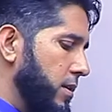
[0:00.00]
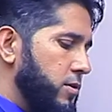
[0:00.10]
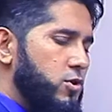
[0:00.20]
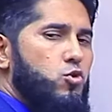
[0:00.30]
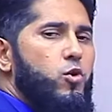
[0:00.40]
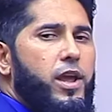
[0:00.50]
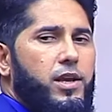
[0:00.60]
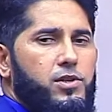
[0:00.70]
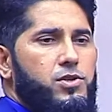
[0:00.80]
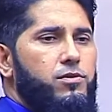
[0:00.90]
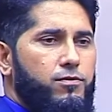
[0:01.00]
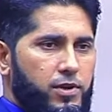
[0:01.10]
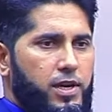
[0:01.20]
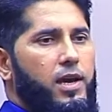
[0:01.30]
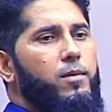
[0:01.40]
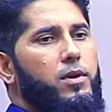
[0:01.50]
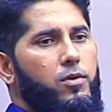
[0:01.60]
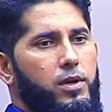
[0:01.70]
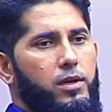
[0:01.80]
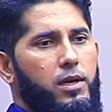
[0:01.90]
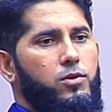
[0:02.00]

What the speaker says: strange vocabulary.